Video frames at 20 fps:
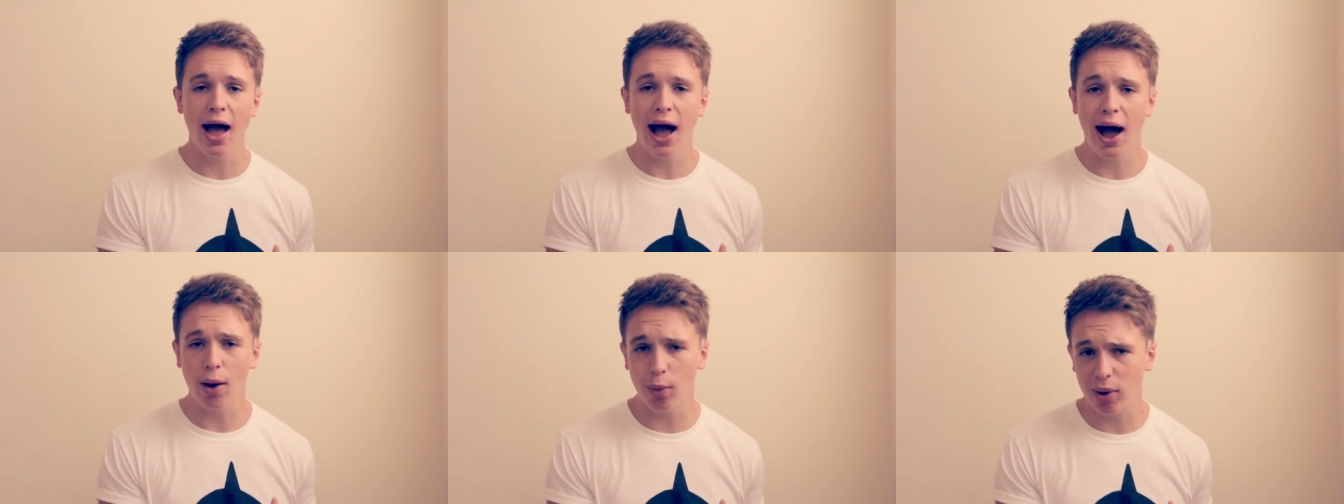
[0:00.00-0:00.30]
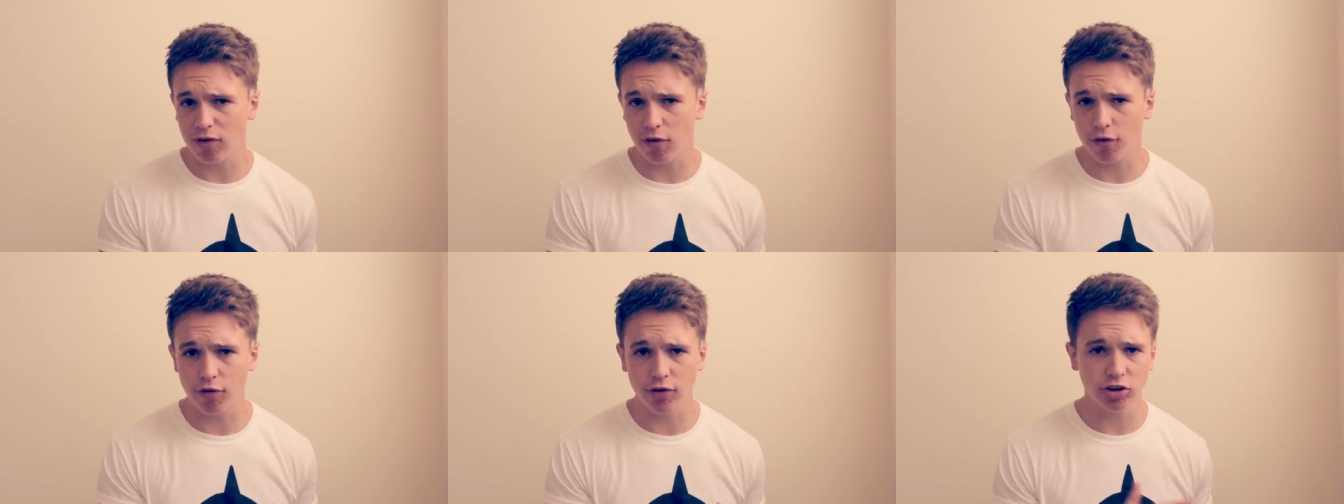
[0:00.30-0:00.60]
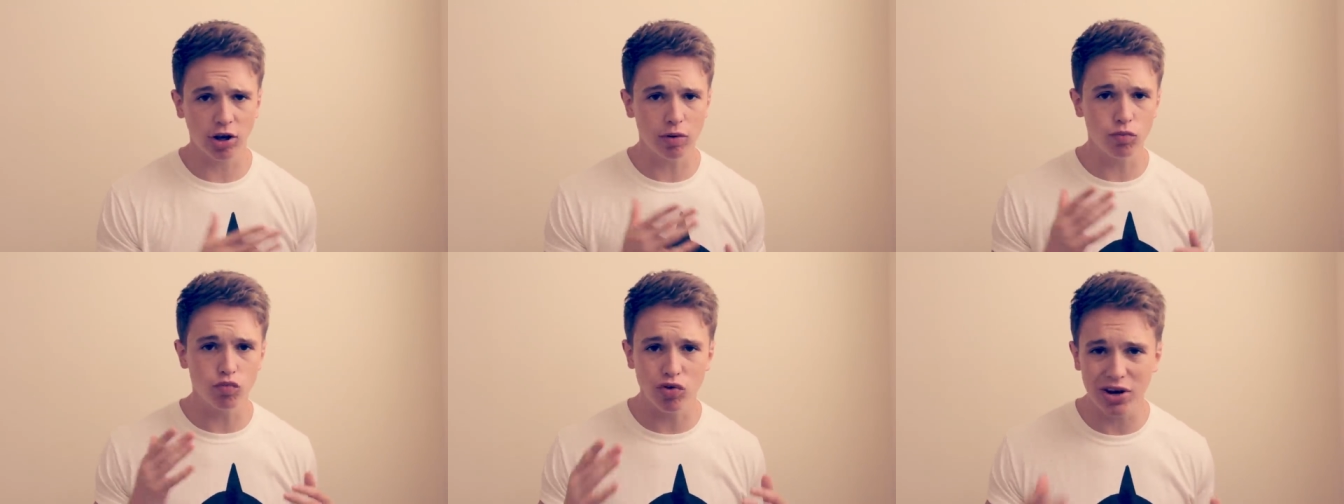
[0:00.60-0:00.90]
however for
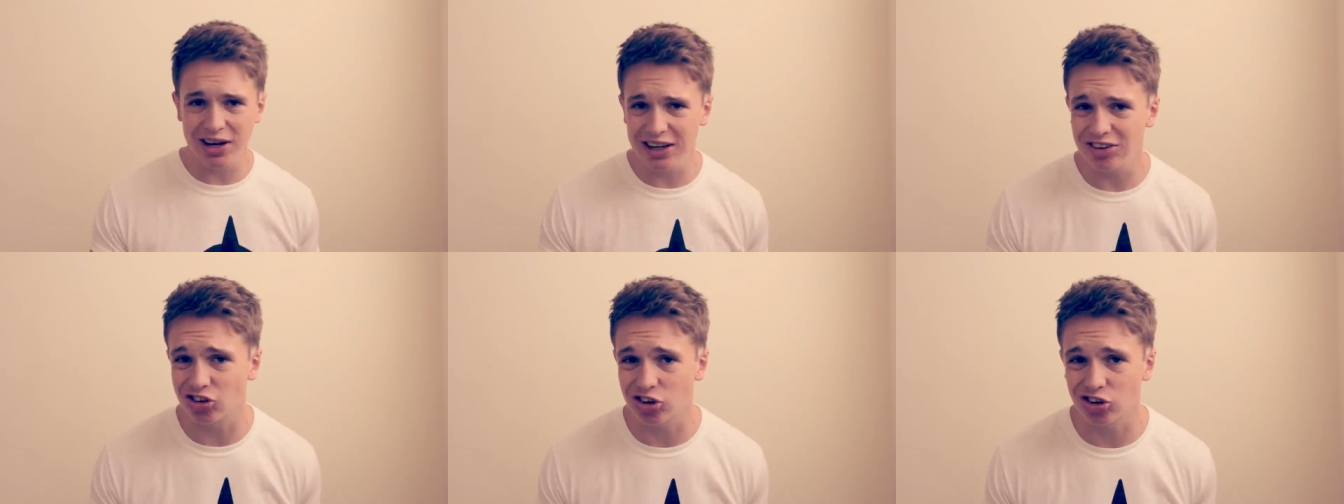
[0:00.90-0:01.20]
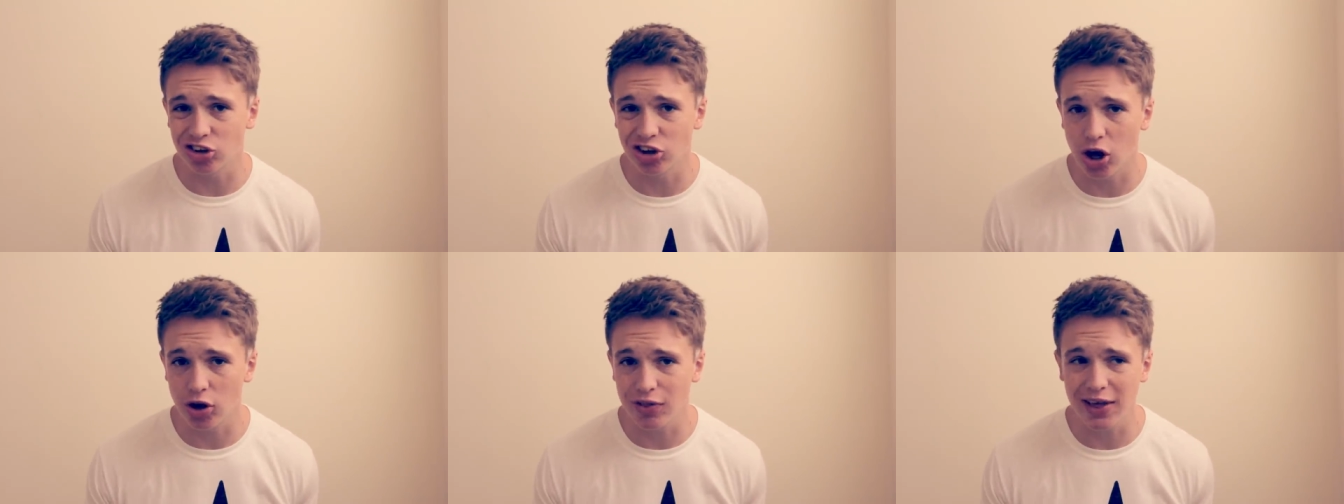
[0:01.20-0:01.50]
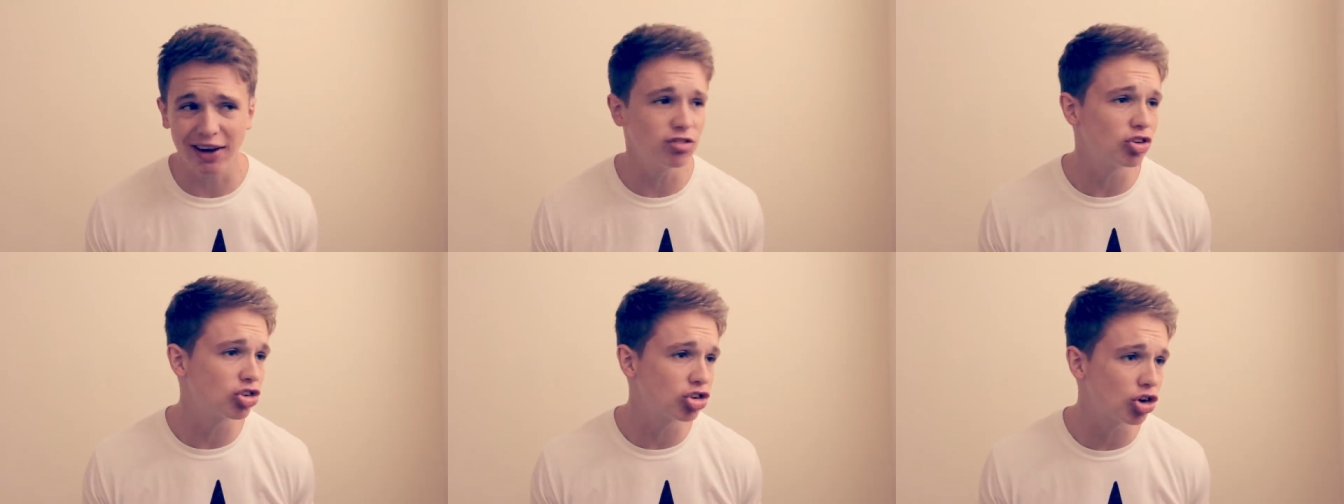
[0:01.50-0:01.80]
some reason, you know,
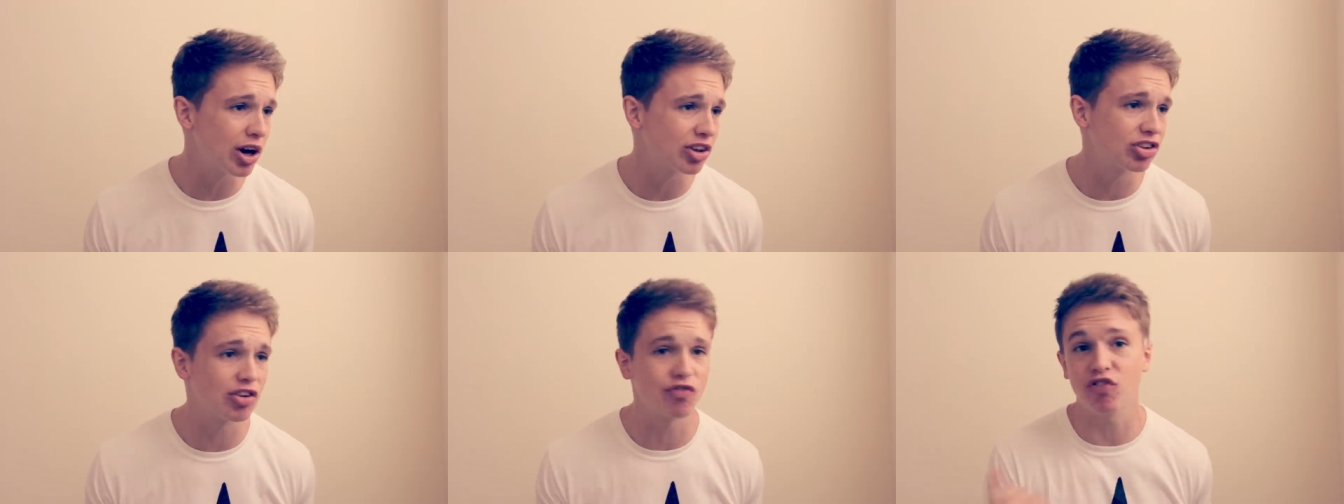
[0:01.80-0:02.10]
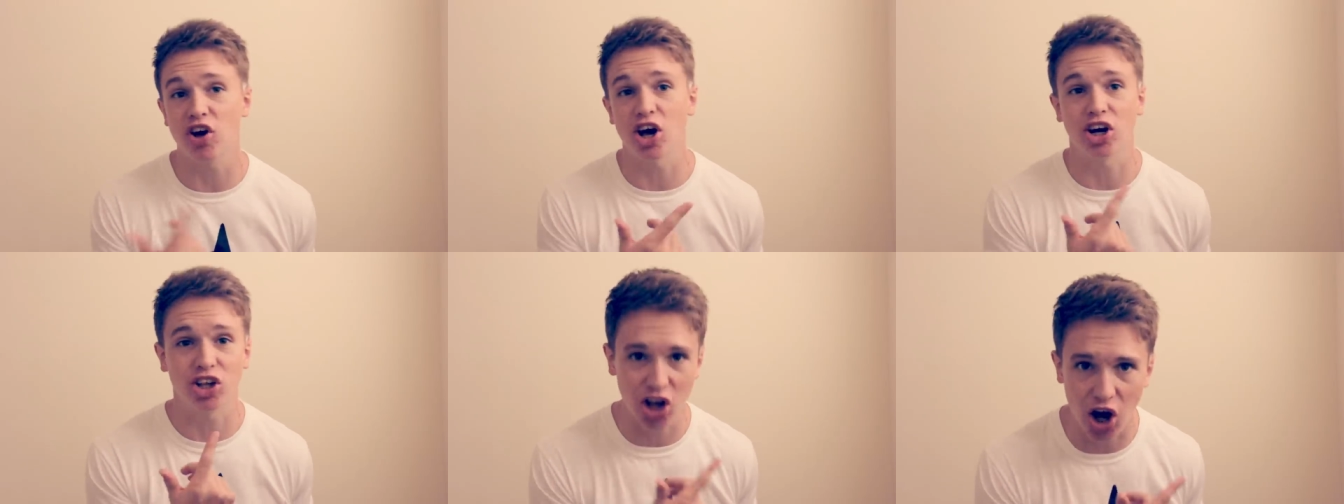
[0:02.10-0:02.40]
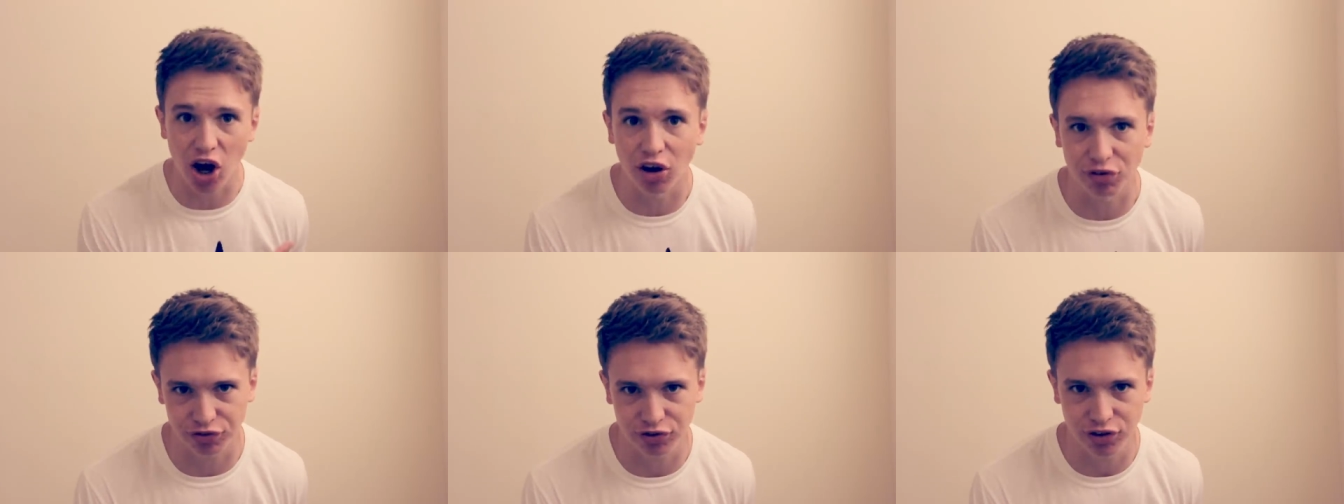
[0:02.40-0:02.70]
they've decided to fuck
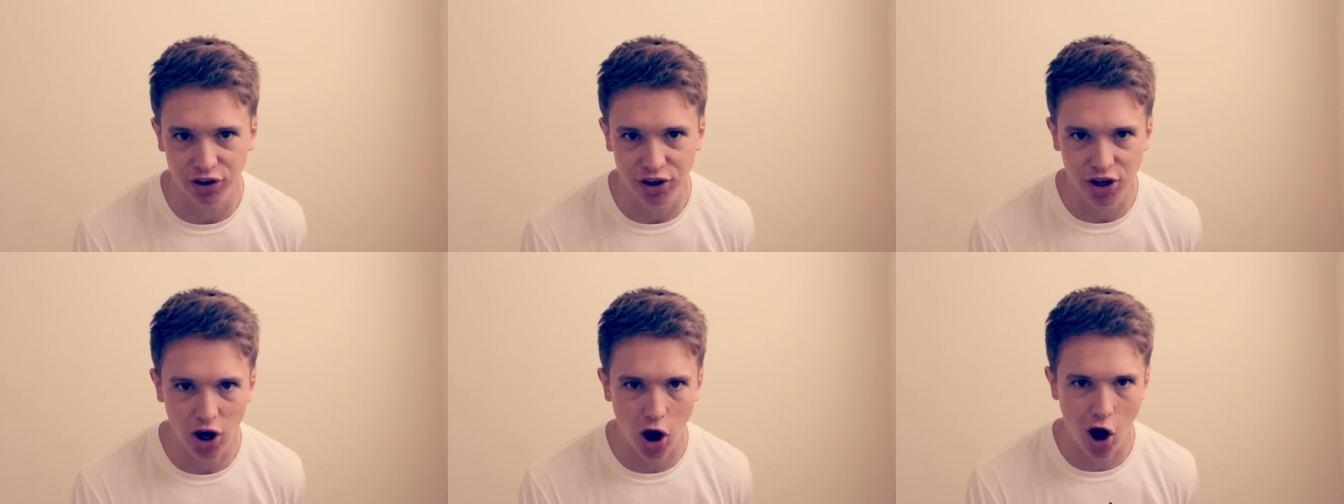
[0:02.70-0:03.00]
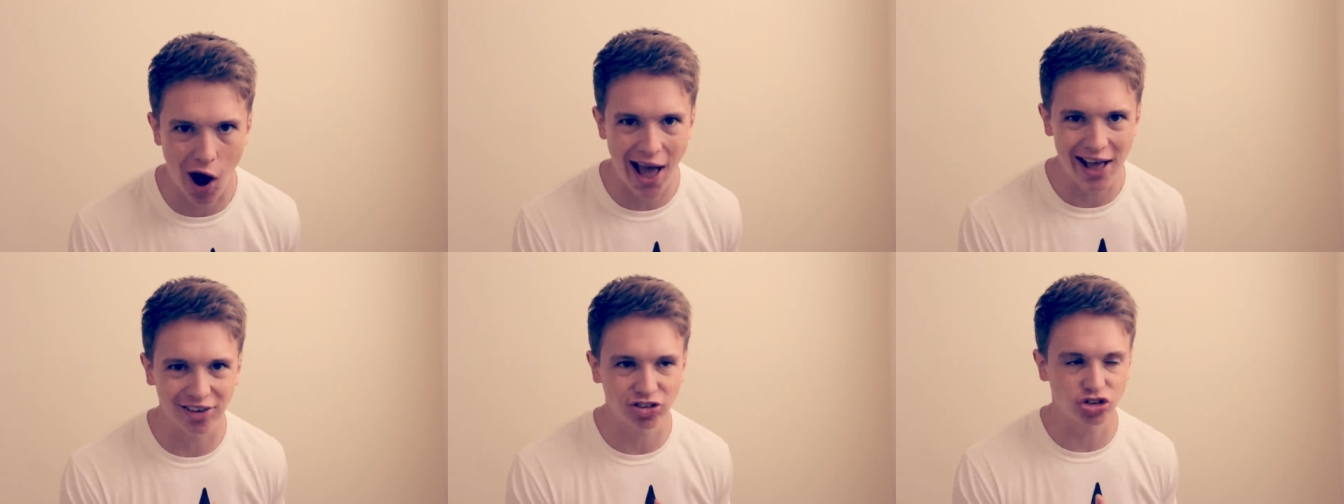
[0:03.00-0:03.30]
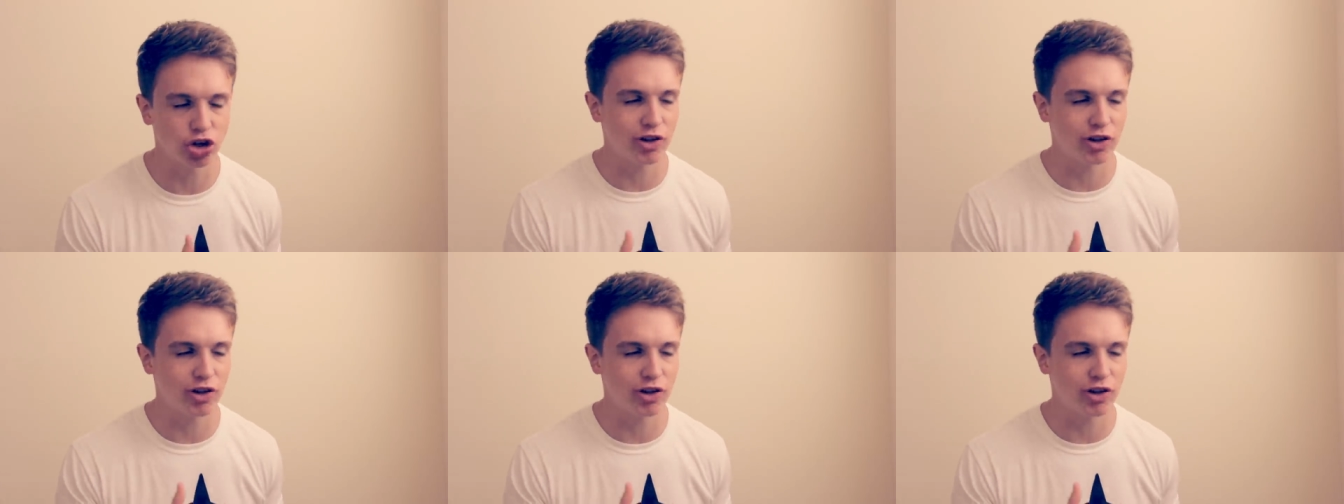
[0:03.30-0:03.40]
you off, alright?